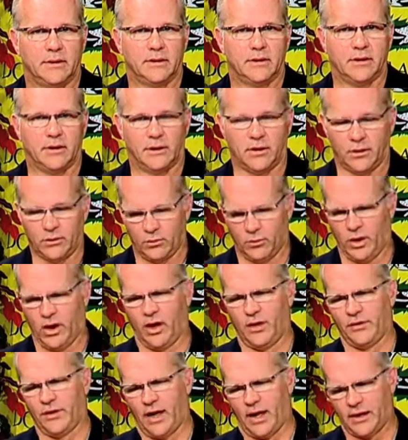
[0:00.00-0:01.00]
You know,
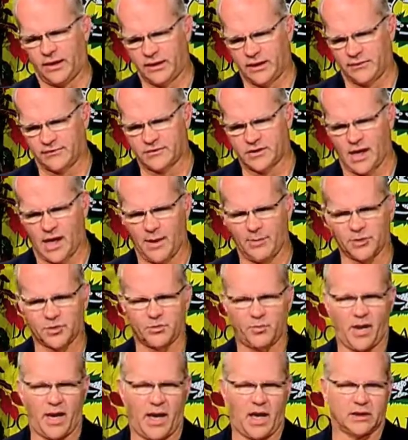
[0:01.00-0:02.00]
well, not enough time has
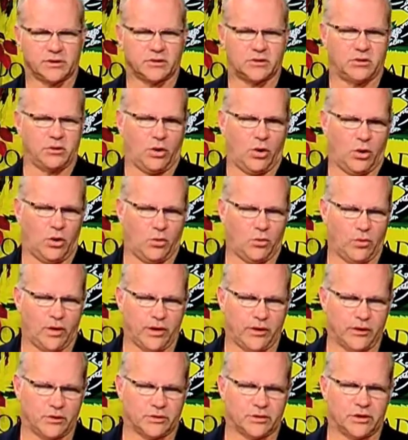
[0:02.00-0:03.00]
passed to know
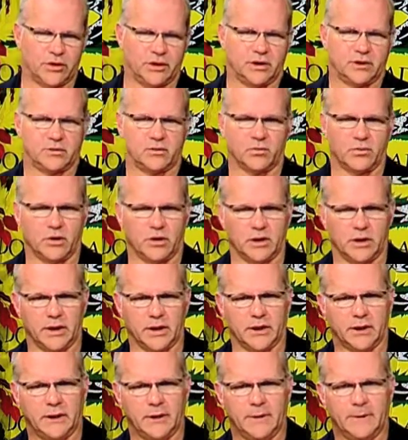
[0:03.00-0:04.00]
whether she's
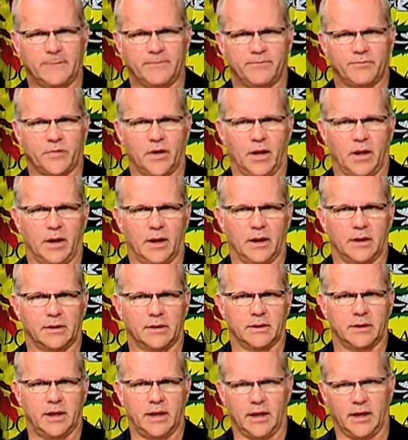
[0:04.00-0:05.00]
really Uh,
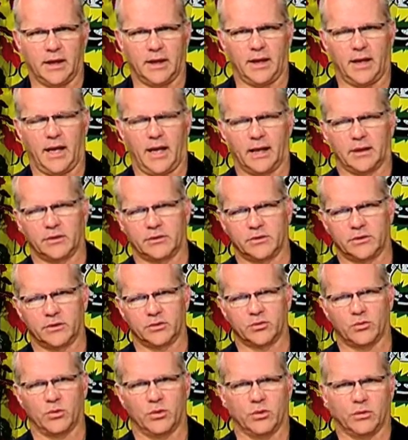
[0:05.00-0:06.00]
can handle
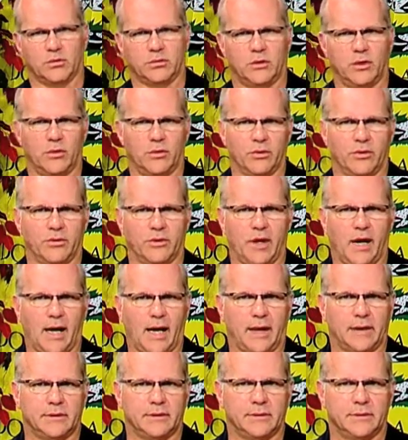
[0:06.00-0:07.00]
this workload or
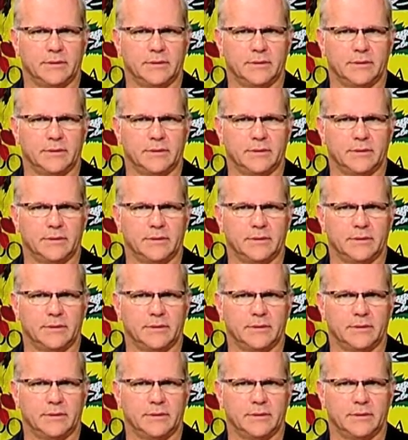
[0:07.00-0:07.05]
not.